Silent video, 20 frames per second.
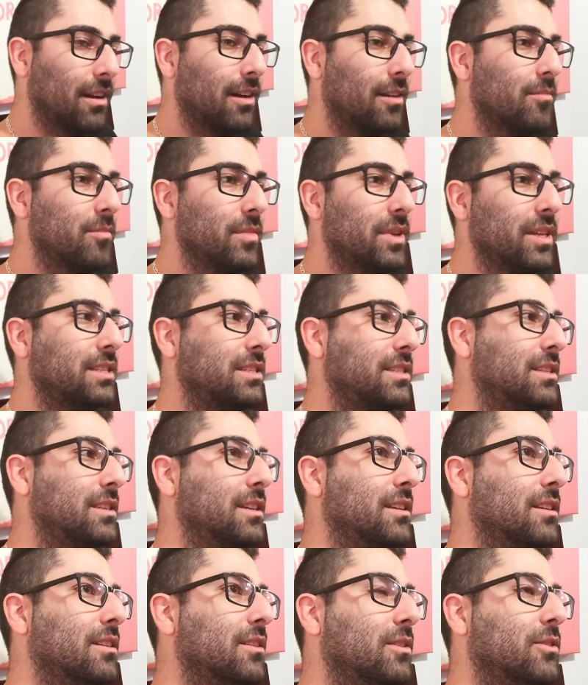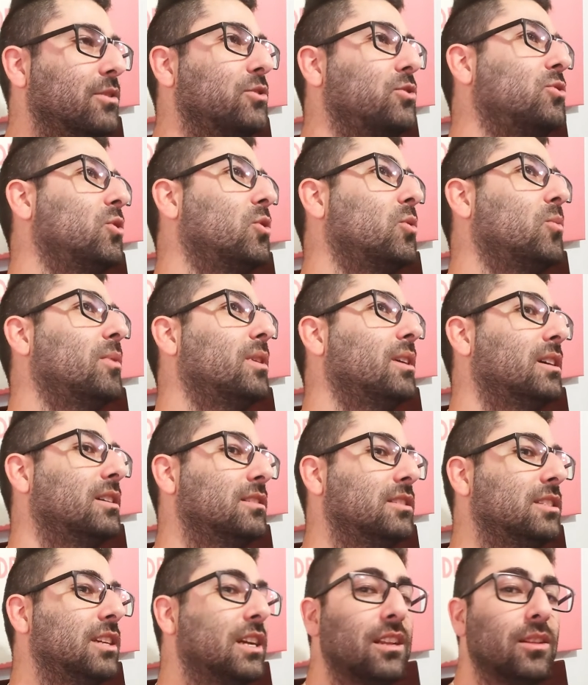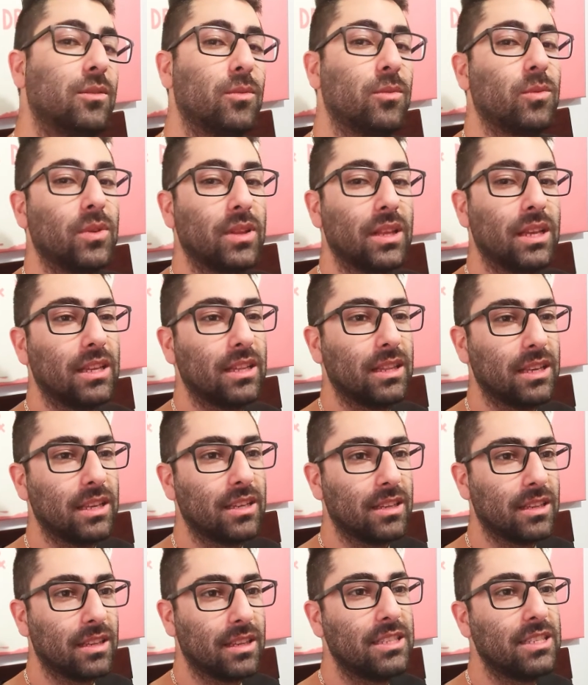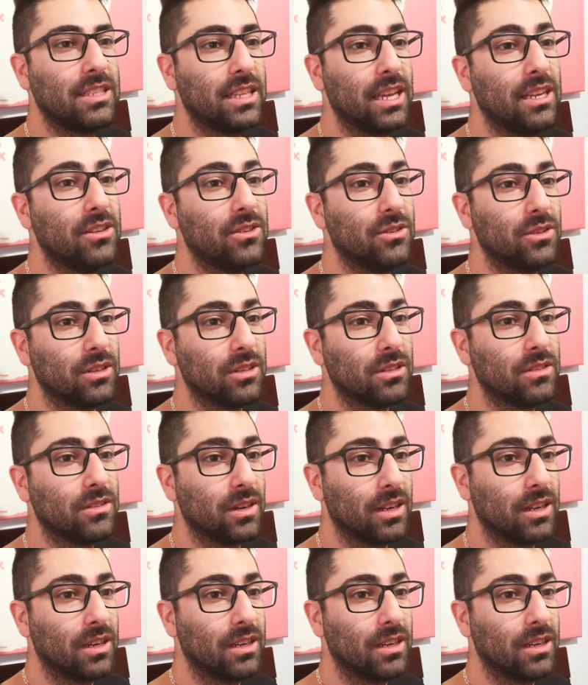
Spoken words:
I missed it so much. And it's dangerous, right?